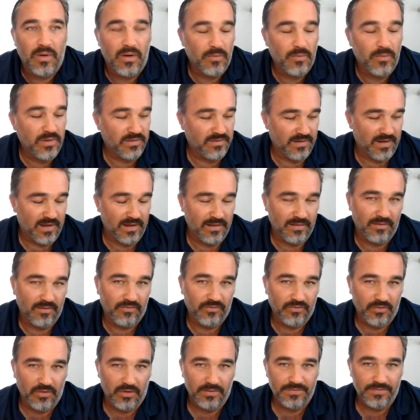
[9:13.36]
where we tie
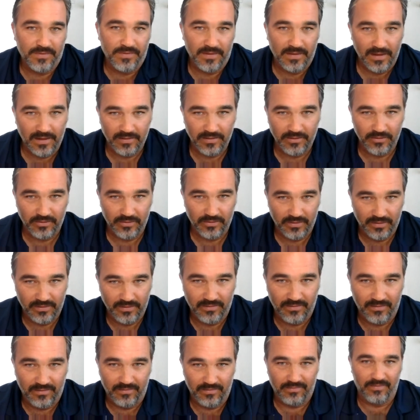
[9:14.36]
this all together
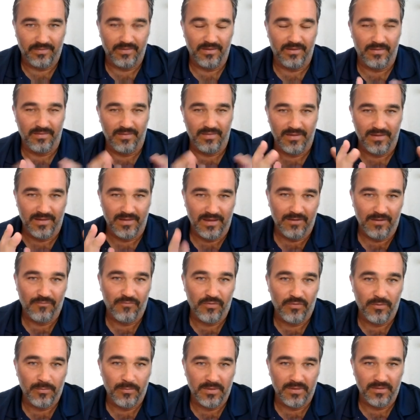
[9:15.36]
is the
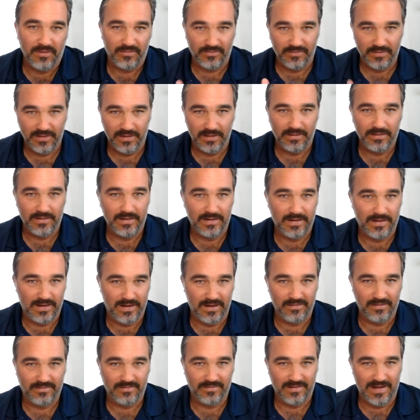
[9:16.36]
infamous needle in a
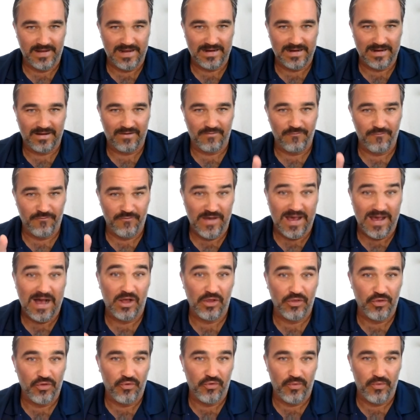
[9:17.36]
haystack
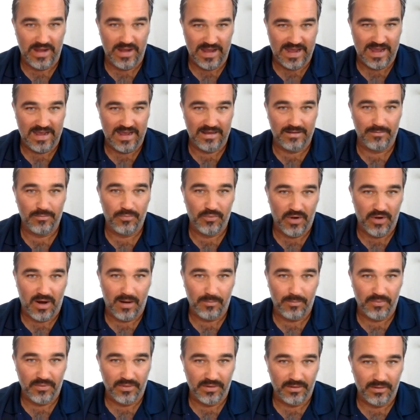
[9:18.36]
value add
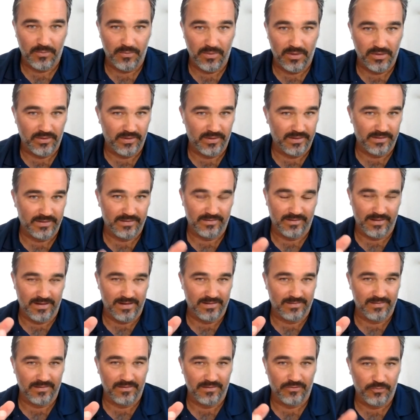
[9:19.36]
property, where you're going to
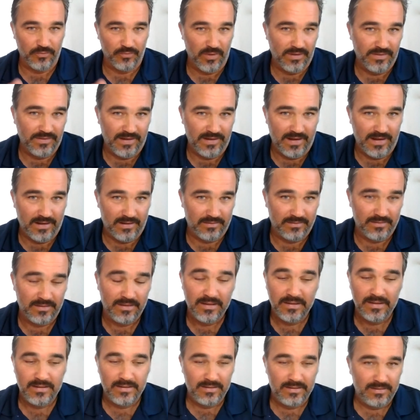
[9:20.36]
take this rundown
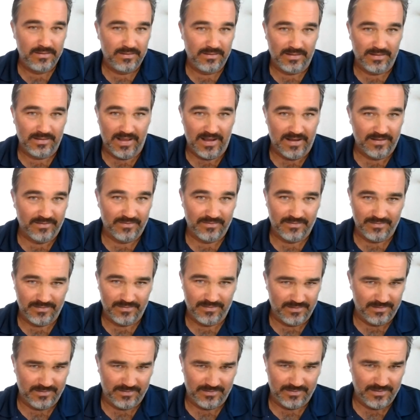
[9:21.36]
Class
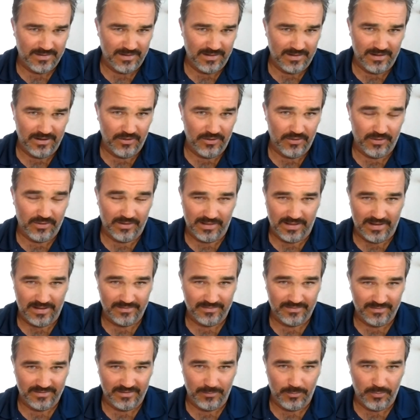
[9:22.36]
D or
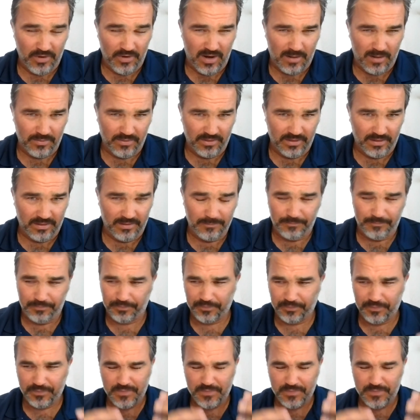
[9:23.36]
Class C property,